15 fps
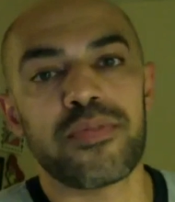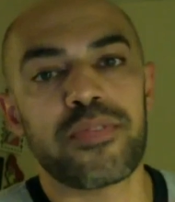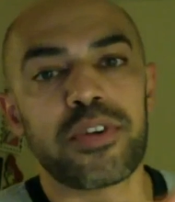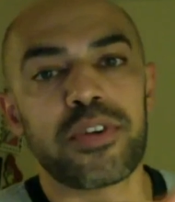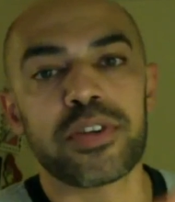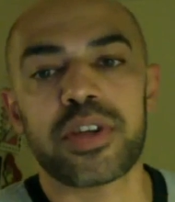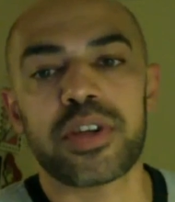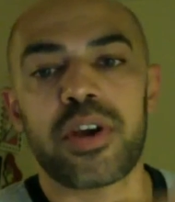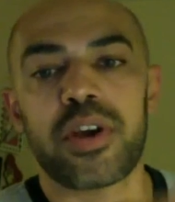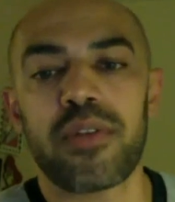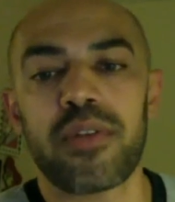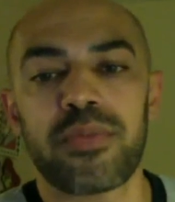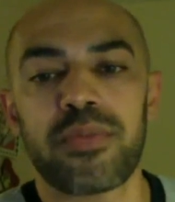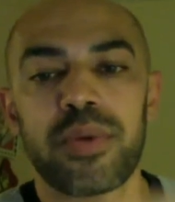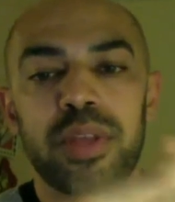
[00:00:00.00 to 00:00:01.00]
first start
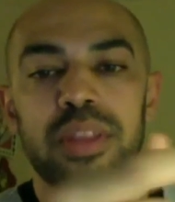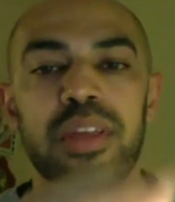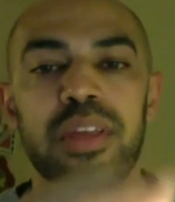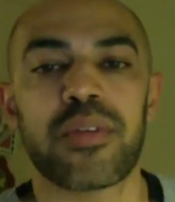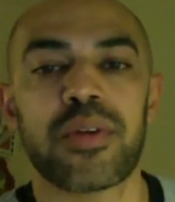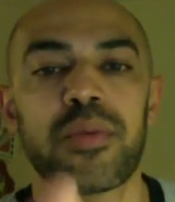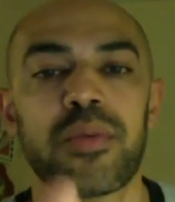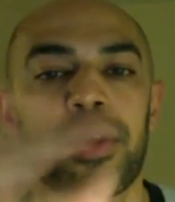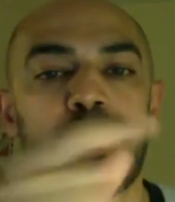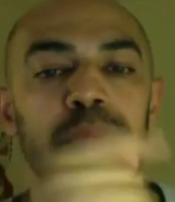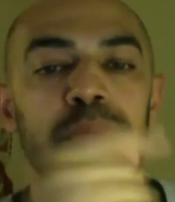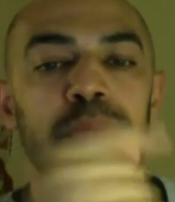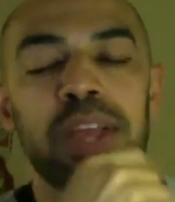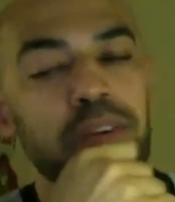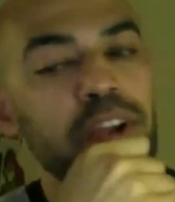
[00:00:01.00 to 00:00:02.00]
off with what are you
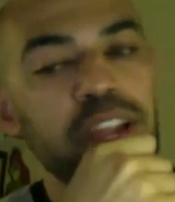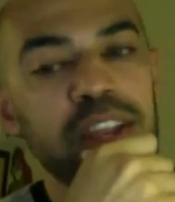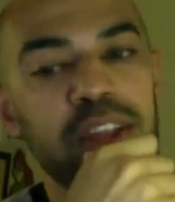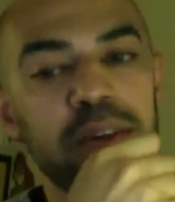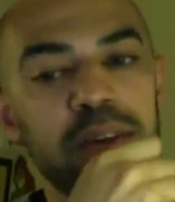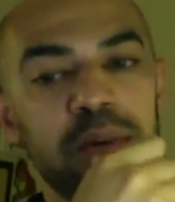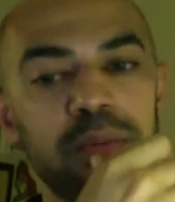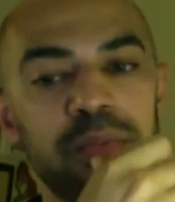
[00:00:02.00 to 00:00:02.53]
playing right now?